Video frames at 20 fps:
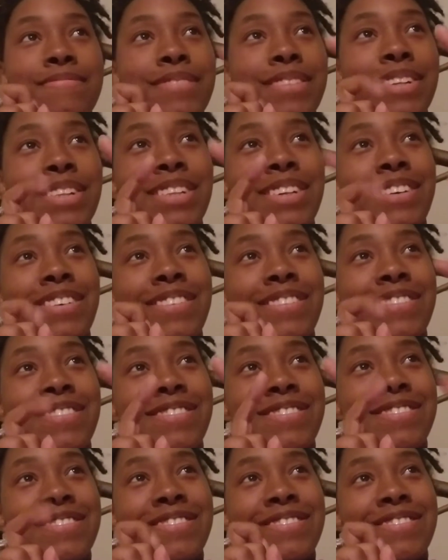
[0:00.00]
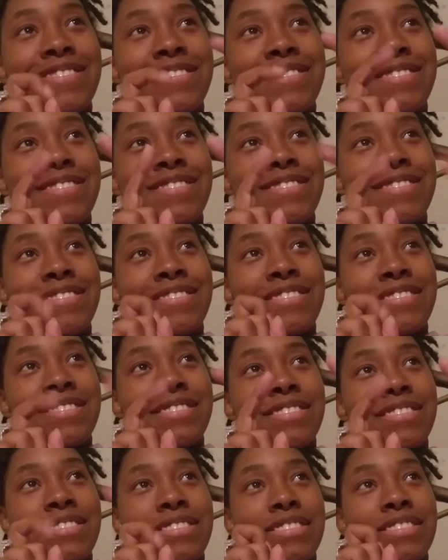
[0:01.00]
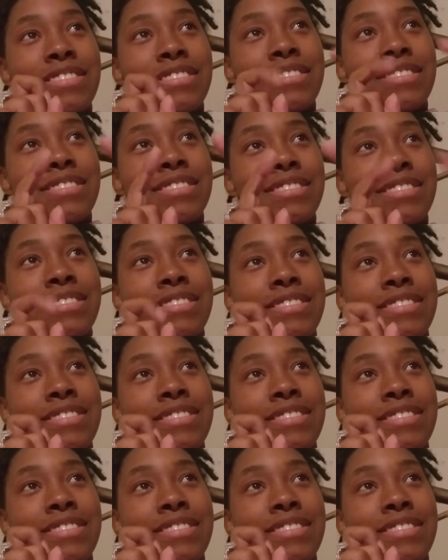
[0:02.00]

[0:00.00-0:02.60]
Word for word: hello. The other one is on top of the drive.